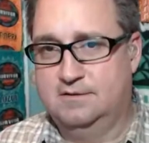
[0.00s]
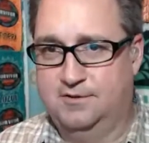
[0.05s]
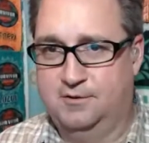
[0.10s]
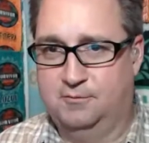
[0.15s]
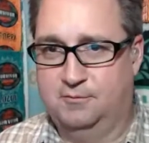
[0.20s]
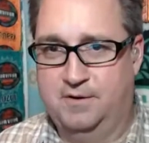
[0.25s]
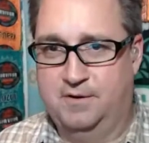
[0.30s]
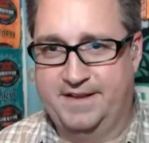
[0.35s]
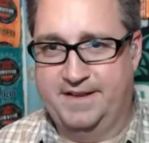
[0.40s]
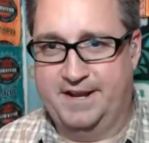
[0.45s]
the
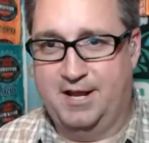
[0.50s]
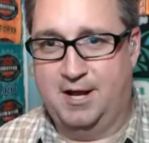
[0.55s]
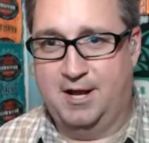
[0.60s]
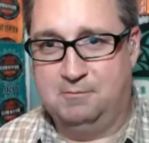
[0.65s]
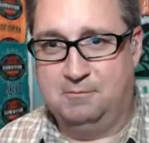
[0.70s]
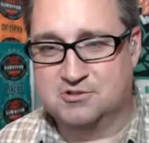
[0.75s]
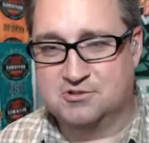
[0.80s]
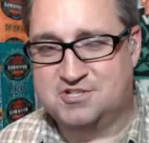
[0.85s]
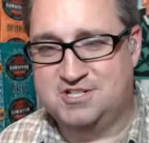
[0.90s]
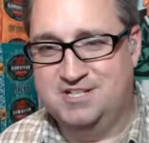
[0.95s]
one that I
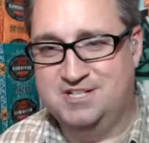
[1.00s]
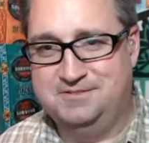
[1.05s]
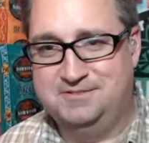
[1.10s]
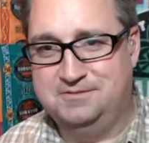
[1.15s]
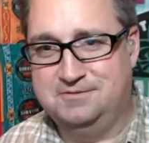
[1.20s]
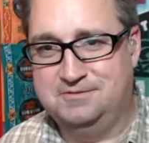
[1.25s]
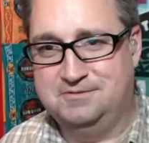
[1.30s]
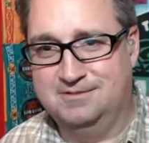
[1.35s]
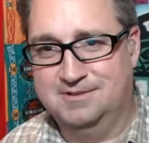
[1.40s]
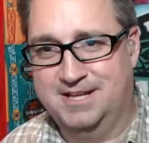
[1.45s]
almost
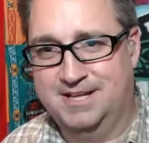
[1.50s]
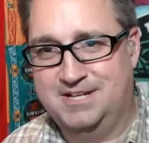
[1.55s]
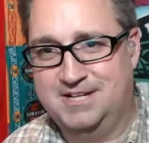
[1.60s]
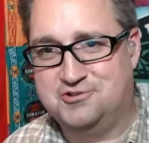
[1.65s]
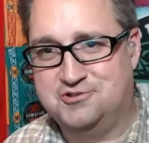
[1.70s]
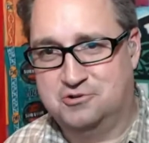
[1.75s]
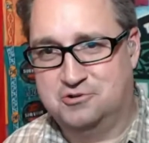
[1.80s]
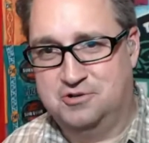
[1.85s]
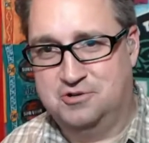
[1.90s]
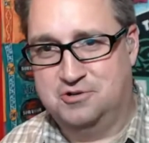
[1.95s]
didn't let
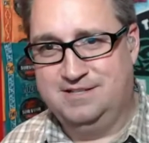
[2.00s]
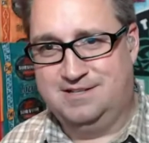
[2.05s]
join